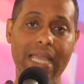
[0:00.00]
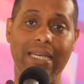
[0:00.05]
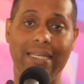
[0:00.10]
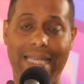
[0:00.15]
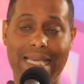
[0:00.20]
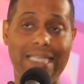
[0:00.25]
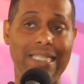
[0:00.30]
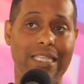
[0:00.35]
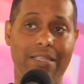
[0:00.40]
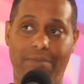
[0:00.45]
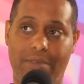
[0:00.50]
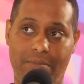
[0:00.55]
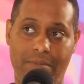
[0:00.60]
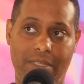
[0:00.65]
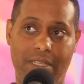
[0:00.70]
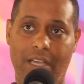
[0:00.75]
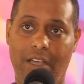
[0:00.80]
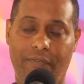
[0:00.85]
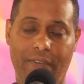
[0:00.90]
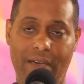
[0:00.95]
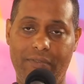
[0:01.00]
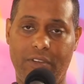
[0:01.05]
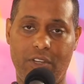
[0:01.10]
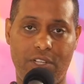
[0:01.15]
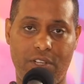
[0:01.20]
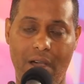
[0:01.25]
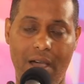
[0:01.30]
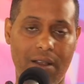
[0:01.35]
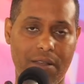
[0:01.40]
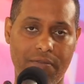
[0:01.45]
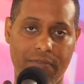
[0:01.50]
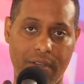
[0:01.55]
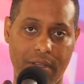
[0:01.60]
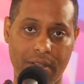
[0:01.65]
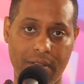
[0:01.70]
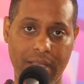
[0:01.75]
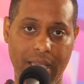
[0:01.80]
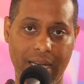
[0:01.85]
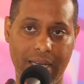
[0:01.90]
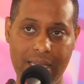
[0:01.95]
but he distanced himself after
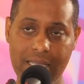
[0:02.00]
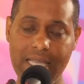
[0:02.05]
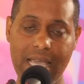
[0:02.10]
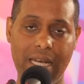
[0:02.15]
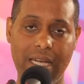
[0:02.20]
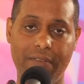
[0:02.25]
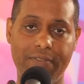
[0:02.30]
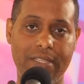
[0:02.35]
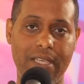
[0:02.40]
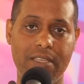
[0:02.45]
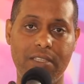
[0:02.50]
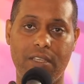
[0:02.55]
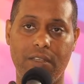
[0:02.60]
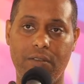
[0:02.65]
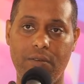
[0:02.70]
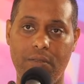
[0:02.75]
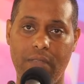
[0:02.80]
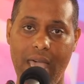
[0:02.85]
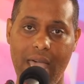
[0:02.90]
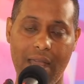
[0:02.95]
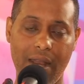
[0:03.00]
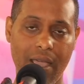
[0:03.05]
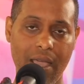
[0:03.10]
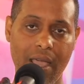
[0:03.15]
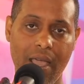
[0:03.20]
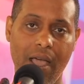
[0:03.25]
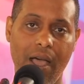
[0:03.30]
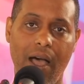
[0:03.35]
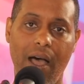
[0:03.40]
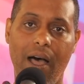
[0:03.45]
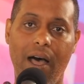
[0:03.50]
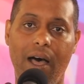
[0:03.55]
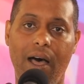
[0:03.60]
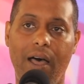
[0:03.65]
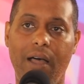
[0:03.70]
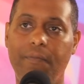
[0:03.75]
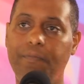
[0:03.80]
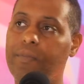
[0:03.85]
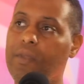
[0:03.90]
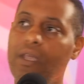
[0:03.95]
Charlottesville. At least he had enough sense to do that.
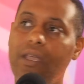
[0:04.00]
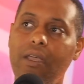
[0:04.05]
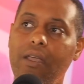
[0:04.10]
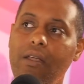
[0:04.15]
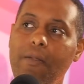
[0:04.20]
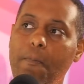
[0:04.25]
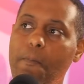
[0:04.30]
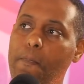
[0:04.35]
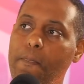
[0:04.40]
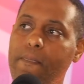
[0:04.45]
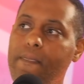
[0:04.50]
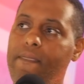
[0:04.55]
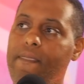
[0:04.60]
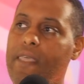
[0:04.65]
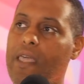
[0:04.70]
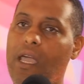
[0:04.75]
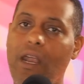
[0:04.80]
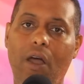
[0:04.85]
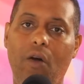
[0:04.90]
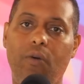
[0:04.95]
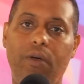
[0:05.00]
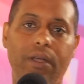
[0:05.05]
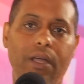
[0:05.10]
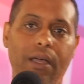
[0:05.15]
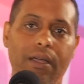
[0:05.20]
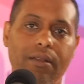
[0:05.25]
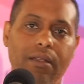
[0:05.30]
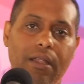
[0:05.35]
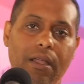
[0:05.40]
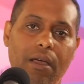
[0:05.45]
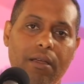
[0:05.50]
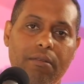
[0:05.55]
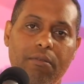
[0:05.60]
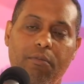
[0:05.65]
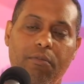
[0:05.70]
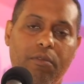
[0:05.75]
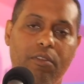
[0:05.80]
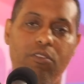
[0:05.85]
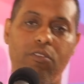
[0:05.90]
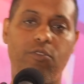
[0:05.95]
Uh, you know, uh,
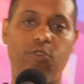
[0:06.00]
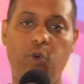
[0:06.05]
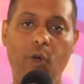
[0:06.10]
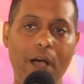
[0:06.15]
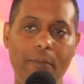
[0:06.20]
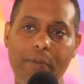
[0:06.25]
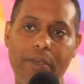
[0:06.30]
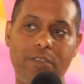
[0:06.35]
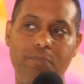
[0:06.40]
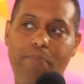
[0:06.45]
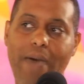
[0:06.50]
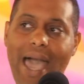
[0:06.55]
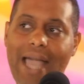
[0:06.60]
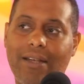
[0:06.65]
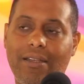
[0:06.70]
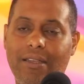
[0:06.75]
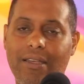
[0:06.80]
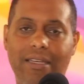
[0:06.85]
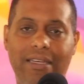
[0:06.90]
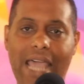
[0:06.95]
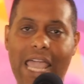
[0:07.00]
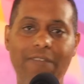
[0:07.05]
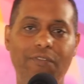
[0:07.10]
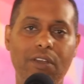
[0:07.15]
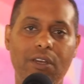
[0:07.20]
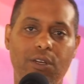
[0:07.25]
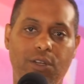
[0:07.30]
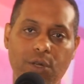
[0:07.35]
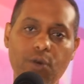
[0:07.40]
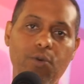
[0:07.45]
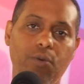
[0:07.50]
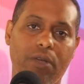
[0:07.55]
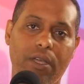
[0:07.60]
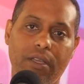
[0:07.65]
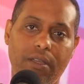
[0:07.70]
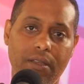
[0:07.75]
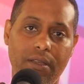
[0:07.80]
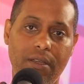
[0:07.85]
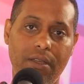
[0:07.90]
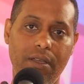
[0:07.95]
Trump has backed David
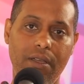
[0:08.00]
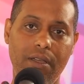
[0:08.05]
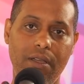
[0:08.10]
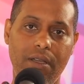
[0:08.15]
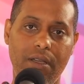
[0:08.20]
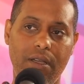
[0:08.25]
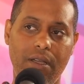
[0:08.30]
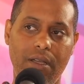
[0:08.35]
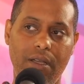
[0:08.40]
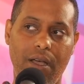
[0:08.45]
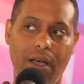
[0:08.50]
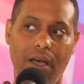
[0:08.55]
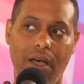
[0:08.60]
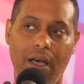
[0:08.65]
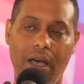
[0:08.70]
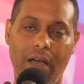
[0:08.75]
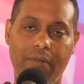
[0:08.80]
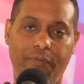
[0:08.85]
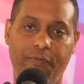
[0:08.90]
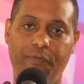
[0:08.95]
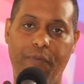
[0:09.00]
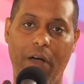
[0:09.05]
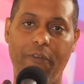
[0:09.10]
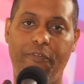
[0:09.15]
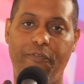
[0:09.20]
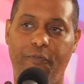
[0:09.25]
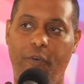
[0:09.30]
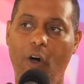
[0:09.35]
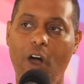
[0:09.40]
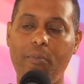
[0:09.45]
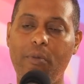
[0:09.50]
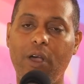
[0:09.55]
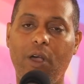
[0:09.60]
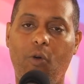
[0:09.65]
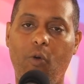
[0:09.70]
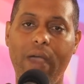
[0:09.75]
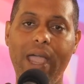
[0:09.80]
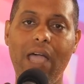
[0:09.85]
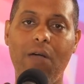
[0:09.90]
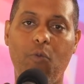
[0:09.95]
Duke. a, a former
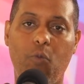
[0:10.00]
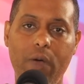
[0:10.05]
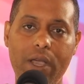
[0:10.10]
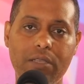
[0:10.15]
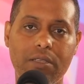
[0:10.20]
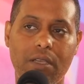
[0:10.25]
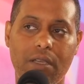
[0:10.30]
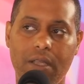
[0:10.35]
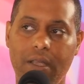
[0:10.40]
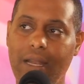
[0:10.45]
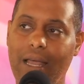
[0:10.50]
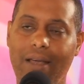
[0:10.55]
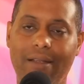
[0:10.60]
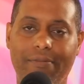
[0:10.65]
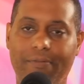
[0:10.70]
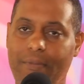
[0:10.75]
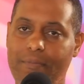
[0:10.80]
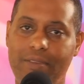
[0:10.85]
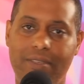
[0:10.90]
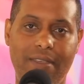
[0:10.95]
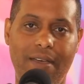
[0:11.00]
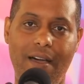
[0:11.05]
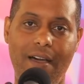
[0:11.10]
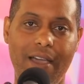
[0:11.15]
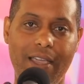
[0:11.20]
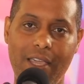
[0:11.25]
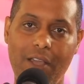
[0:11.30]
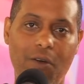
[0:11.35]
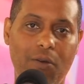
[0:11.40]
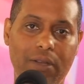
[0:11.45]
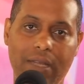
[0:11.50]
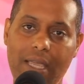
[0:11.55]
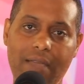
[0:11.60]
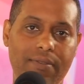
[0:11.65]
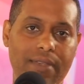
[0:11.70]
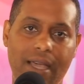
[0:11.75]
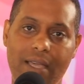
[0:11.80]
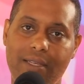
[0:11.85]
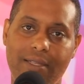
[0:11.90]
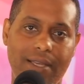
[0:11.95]
grand wizard. And I, I'm sorry, you don't
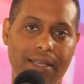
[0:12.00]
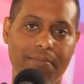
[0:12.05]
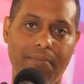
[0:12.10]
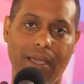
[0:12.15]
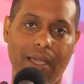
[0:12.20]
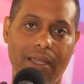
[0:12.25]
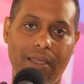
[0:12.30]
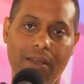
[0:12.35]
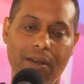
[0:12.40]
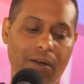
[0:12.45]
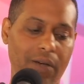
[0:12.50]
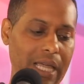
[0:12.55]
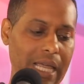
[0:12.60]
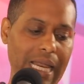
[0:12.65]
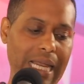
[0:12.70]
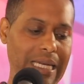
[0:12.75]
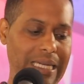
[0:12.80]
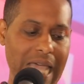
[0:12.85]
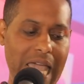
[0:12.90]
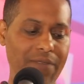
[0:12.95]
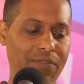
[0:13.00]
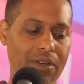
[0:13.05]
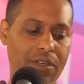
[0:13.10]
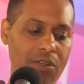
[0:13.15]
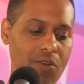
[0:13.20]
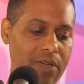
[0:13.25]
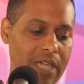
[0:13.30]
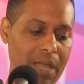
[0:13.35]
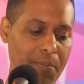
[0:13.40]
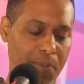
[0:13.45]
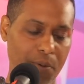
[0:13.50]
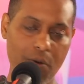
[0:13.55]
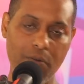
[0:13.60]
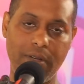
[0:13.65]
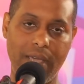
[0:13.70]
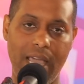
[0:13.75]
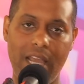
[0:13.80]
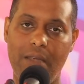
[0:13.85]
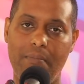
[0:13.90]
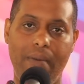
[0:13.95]
leave that shit, man. You know, and David Duke ain't
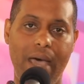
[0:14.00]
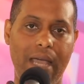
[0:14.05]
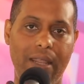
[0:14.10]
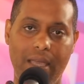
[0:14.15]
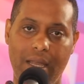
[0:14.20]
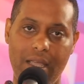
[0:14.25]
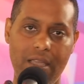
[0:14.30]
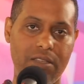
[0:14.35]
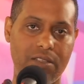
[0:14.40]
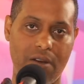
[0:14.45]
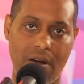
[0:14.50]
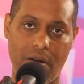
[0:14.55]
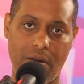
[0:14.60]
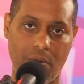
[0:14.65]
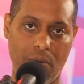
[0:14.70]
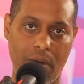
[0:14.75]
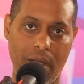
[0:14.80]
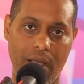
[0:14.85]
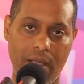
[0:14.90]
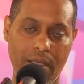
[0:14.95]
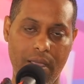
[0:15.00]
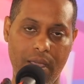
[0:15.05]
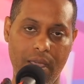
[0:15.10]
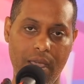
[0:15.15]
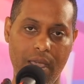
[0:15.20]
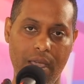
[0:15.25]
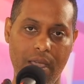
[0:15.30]
proved to anybody that he's turned around.